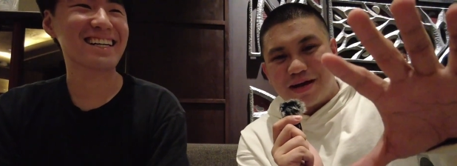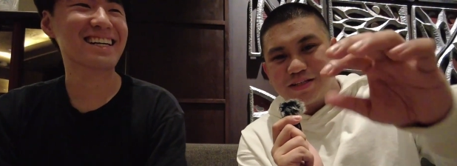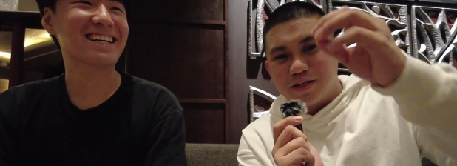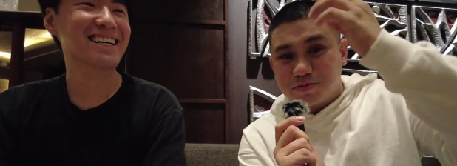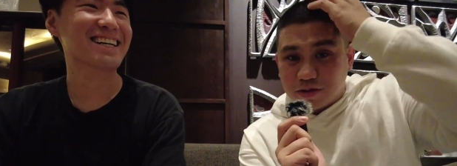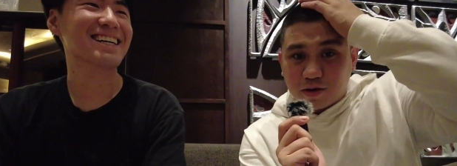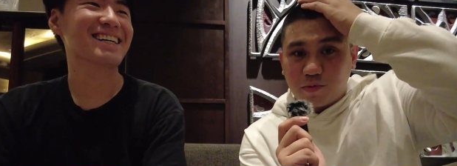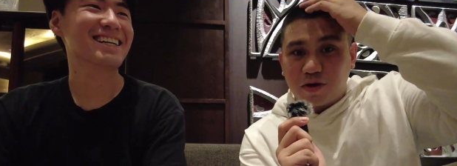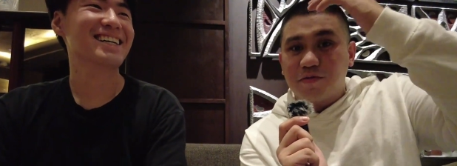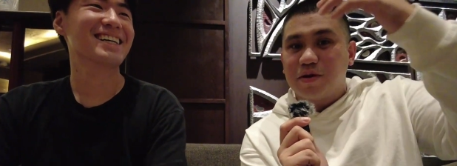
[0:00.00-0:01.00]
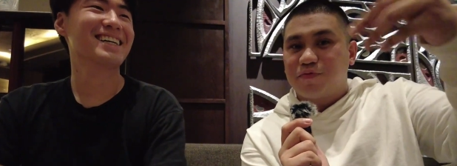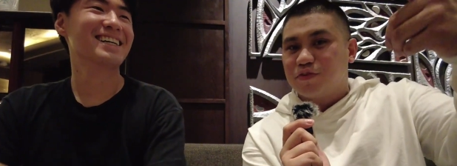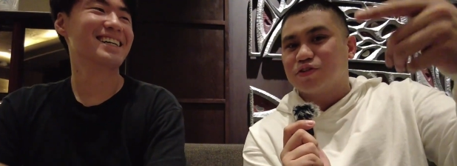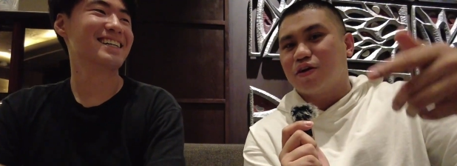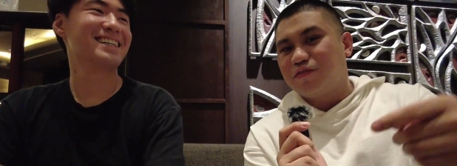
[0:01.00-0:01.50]
Speaker 1: matchups. Uh, one of my
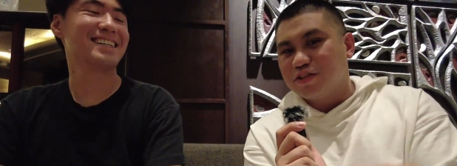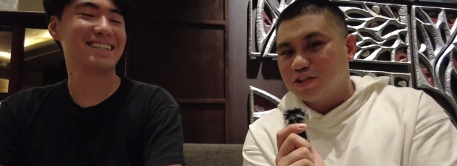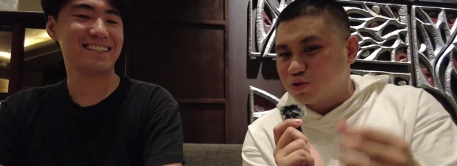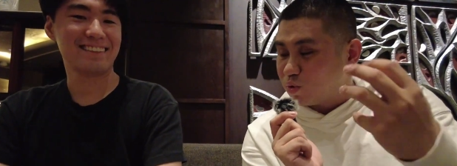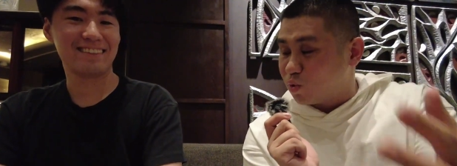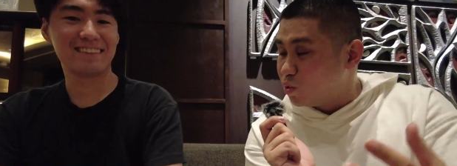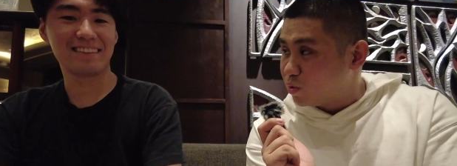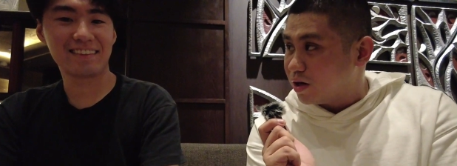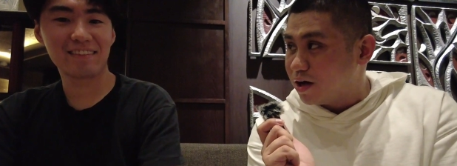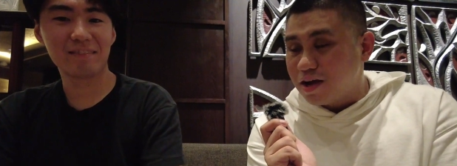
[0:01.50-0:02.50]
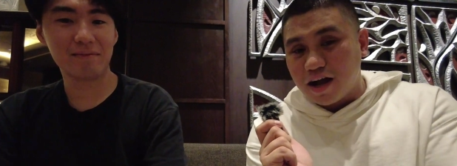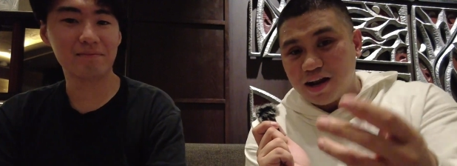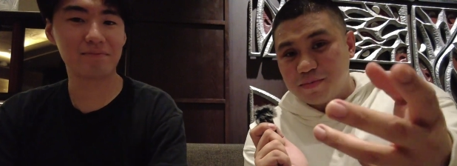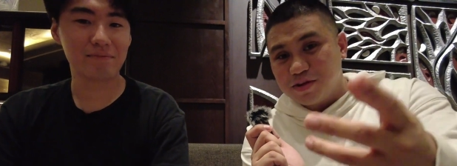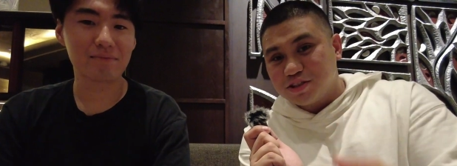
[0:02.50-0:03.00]
first conversations with Hoon,
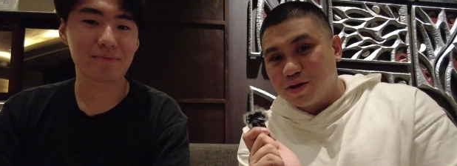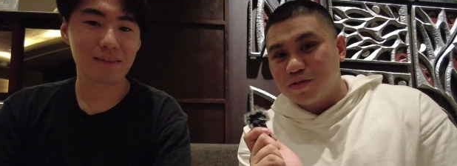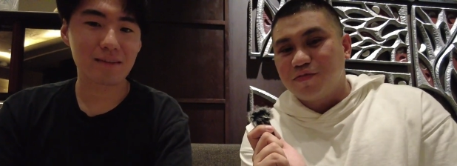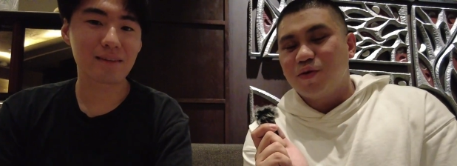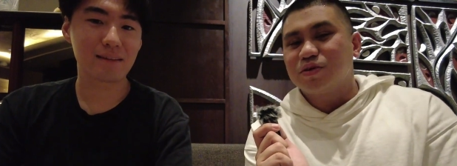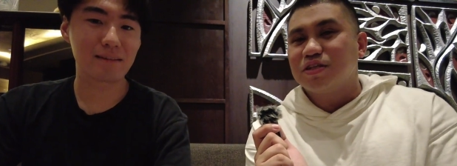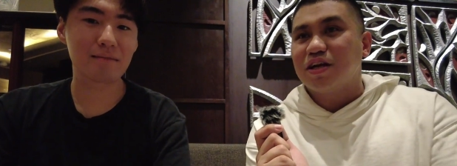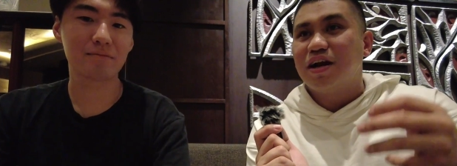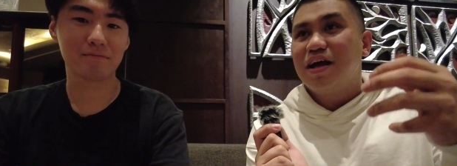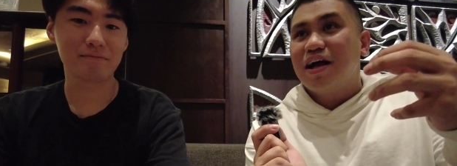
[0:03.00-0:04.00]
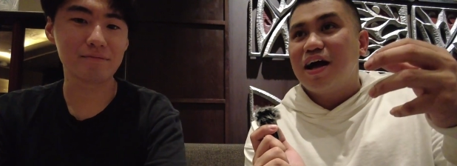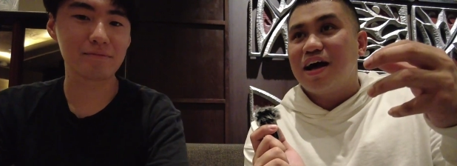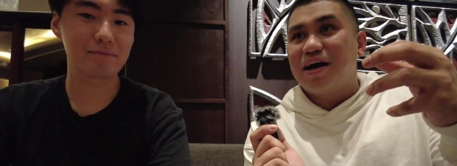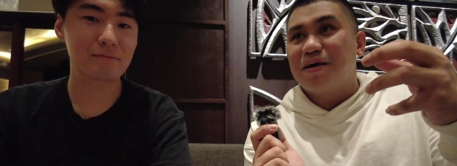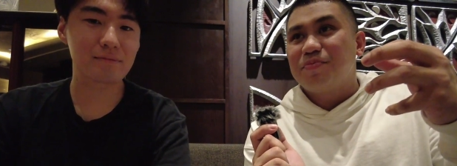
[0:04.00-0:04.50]
uh, let me just share with the folks here,
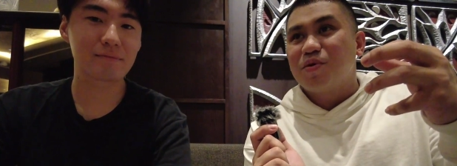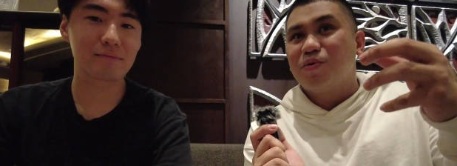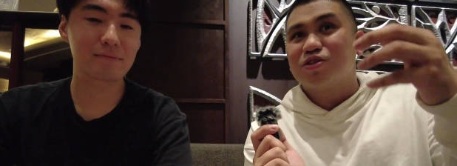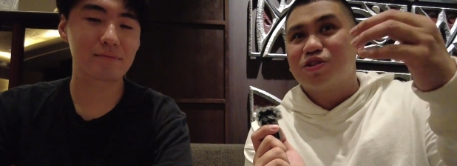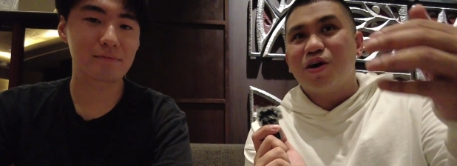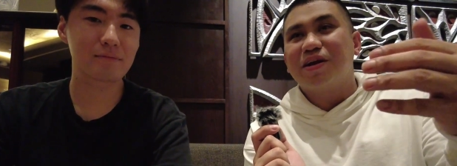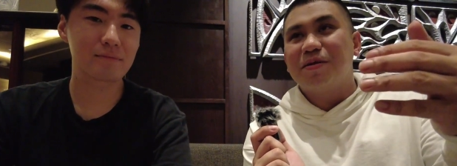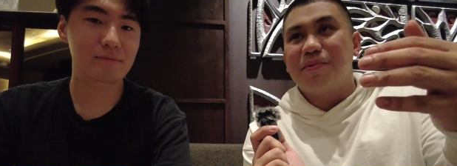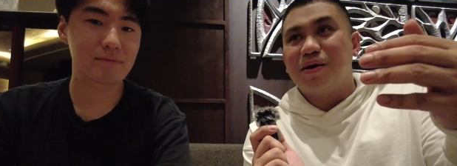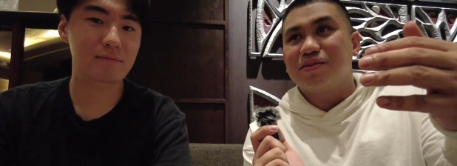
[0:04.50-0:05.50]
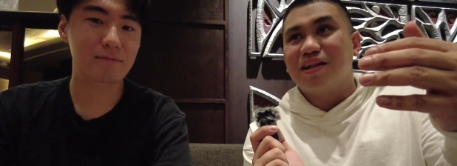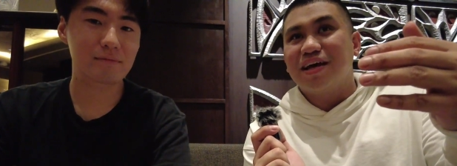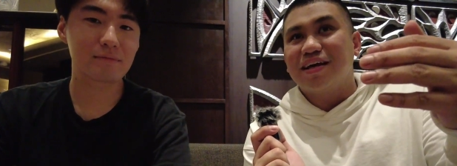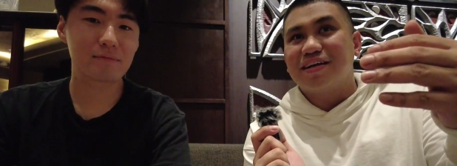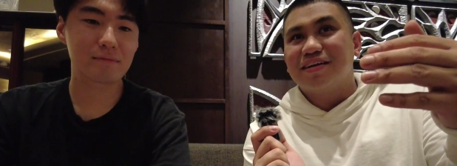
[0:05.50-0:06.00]
uh, was talking about
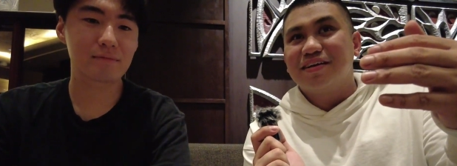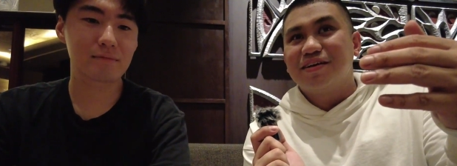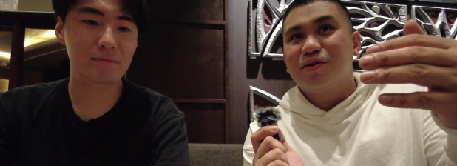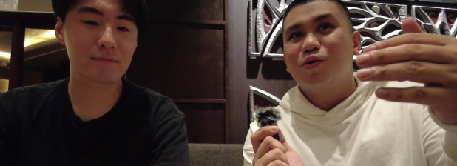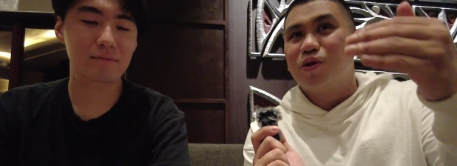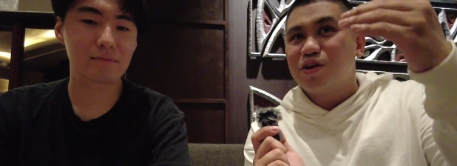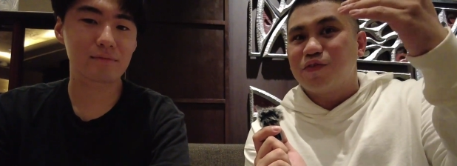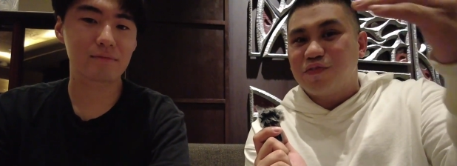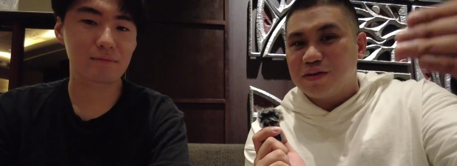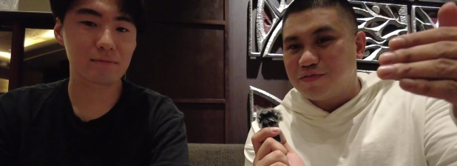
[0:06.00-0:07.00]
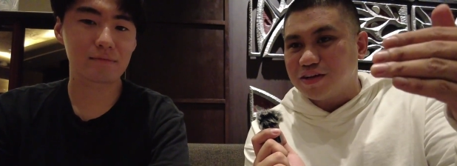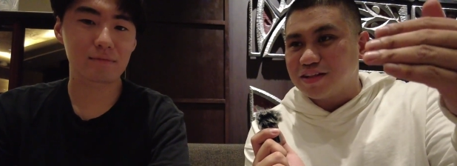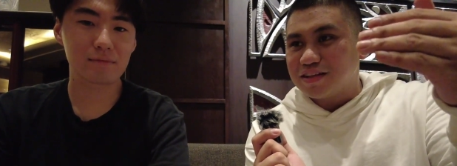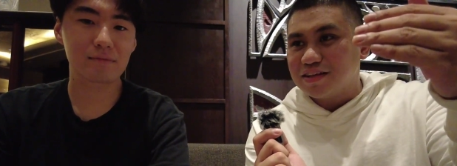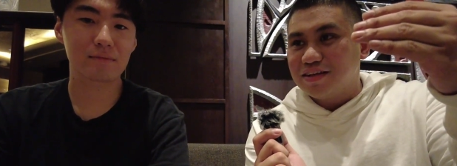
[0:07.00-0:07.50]
like who are your
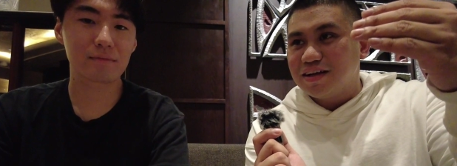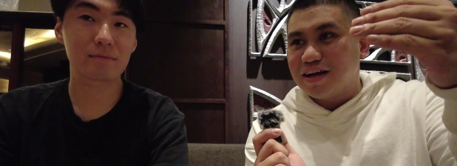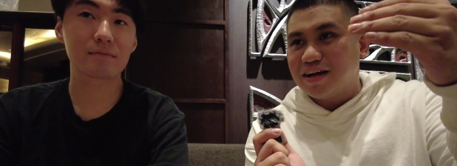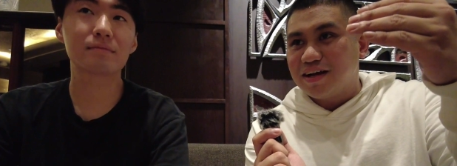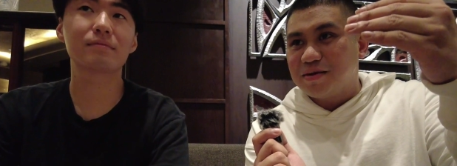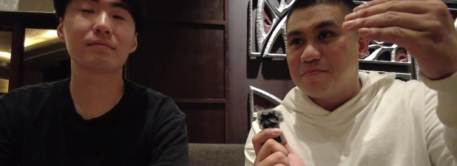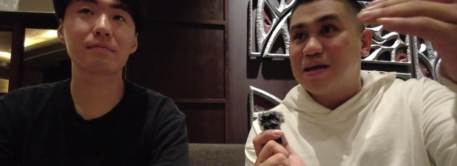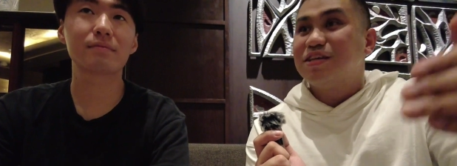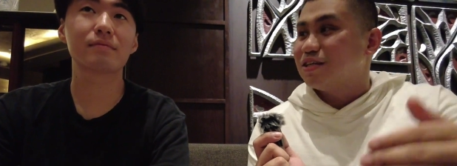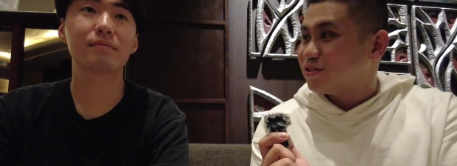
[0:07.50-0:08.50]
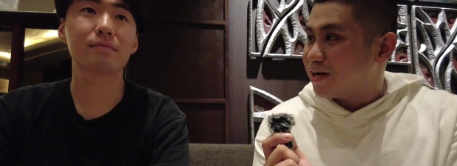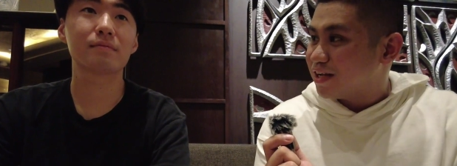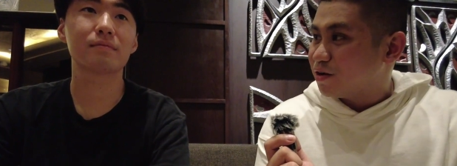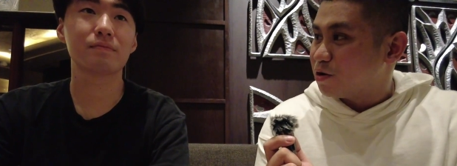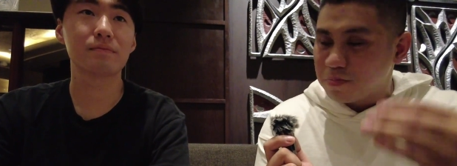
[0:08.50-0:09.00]
favorite uh, mages,
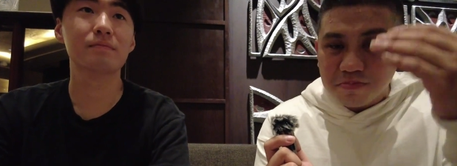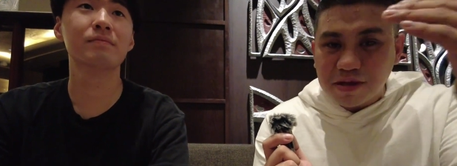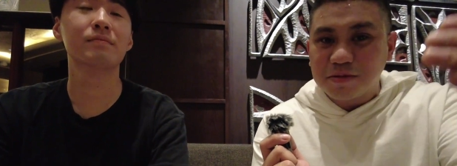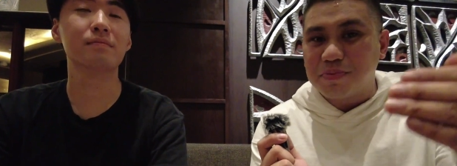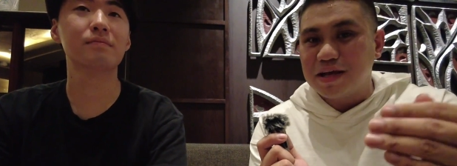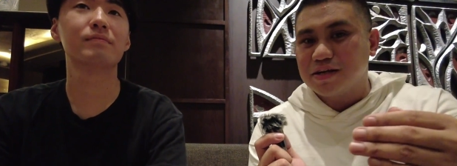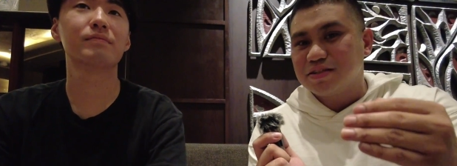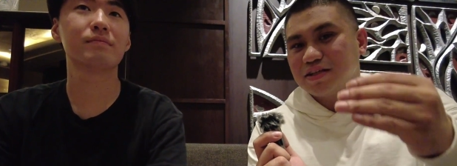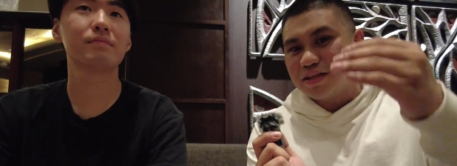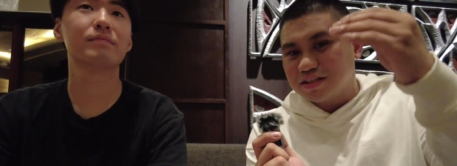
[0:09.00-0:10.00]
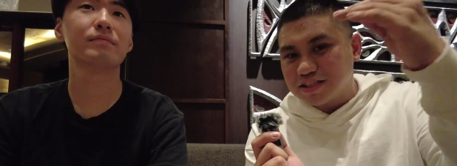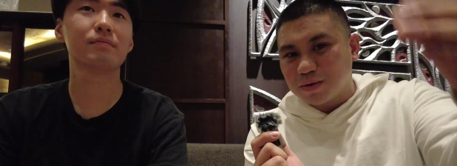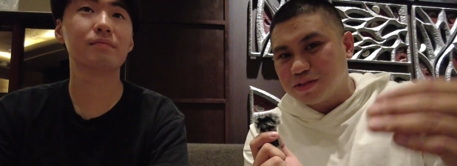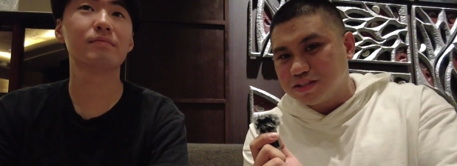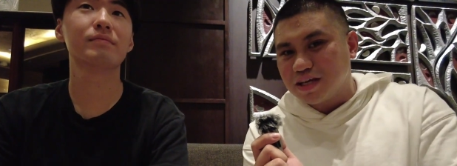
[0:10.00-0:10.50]
right, or, or mm. mid players in, in,
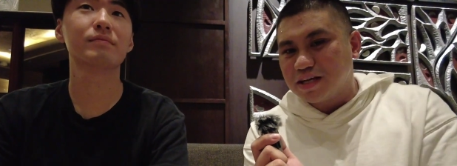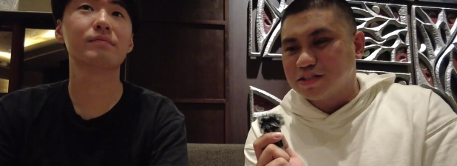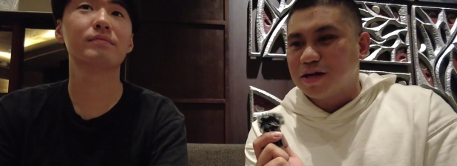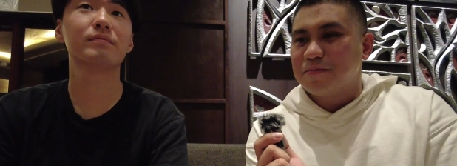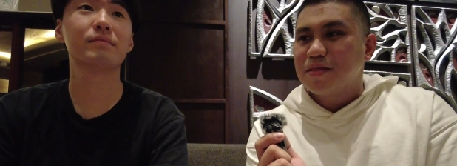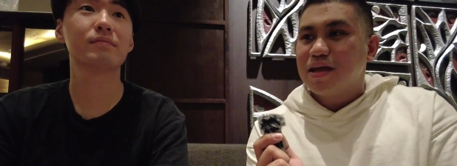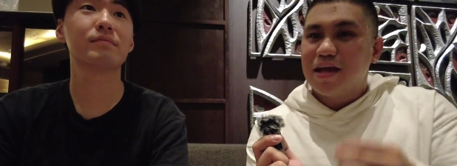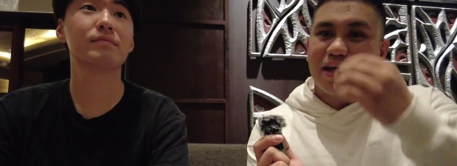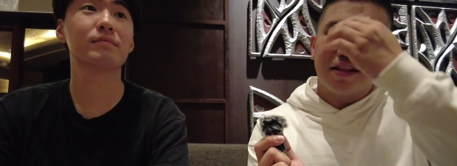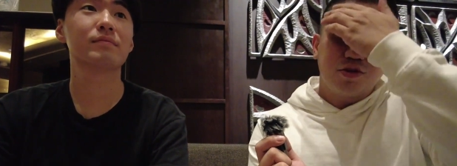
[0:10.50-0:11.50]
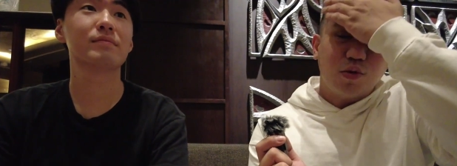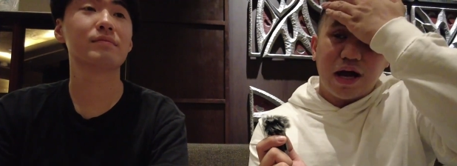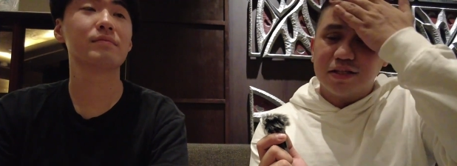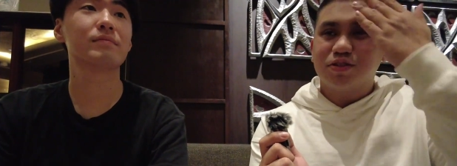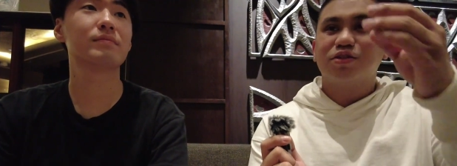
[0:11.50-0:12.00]
Southeast Asia, and you
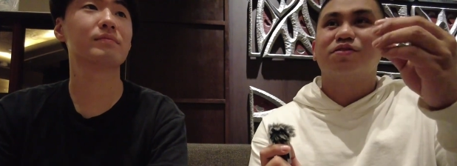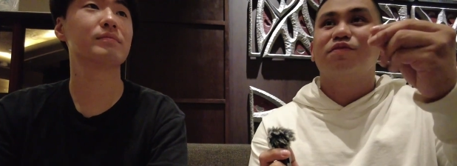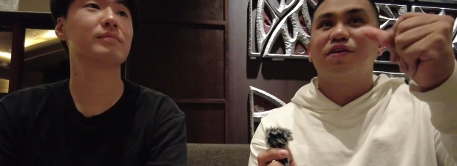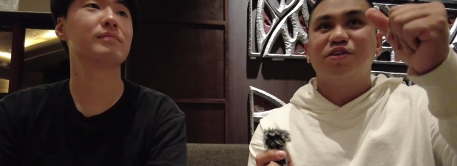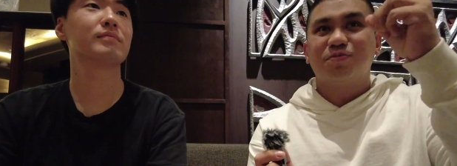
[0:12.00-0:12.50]
answered very